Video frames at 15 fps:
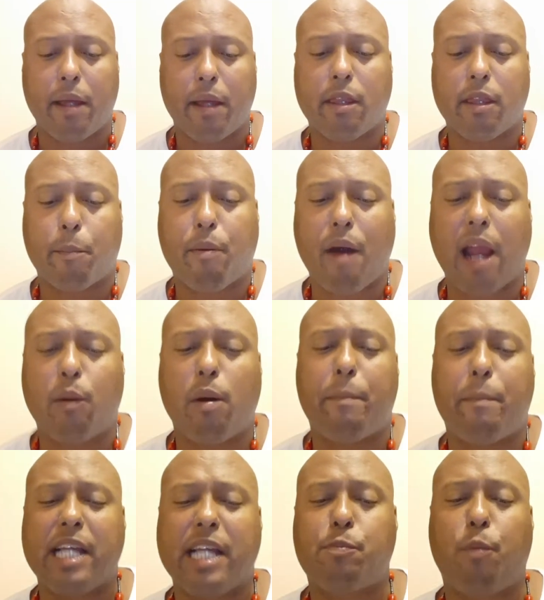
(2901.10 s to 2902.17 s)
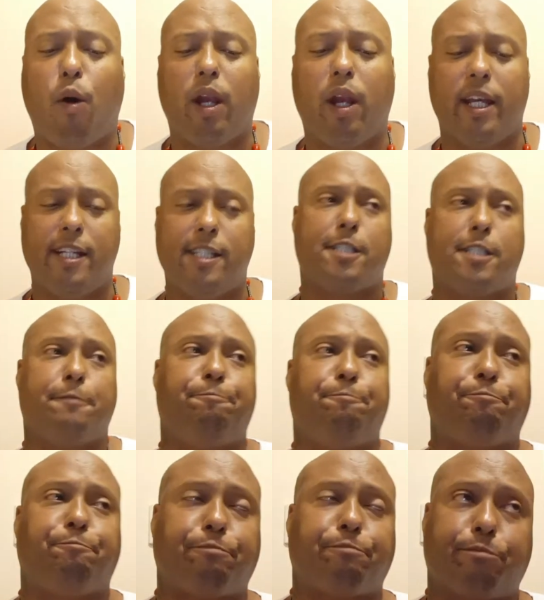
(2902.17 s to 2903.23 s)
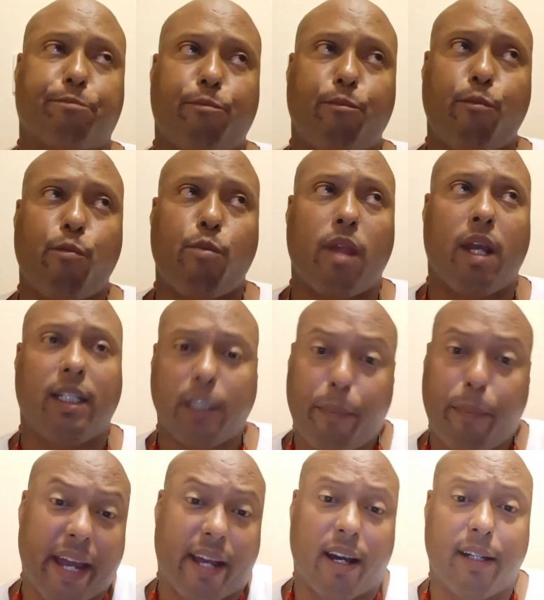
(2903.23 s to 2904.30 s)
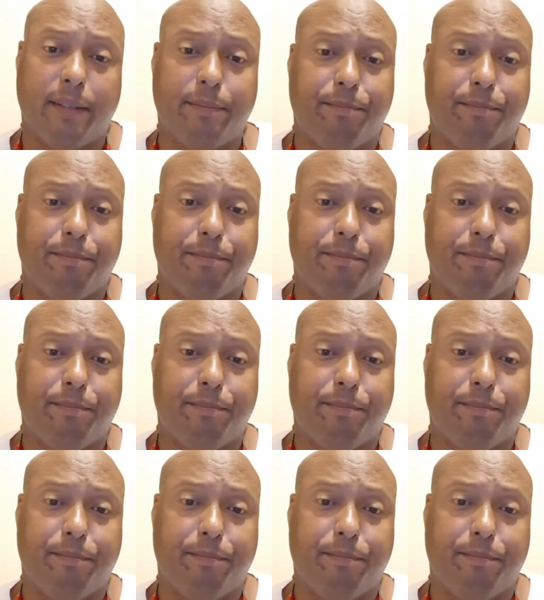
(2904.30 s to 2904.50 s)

The problem with baseball is the pay cut.